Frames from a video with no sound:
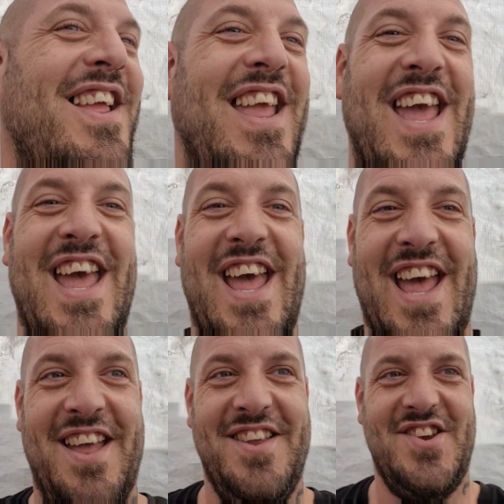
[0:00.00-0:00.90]

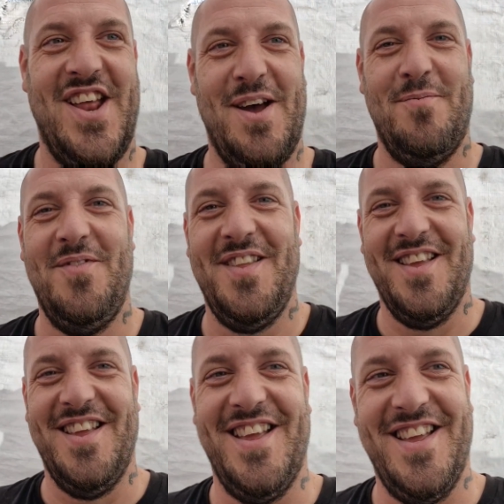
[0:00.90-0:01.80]
Yeah, shut up.
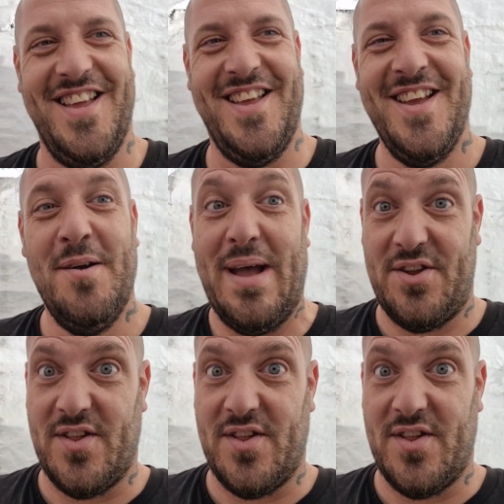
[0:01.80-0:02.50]
Back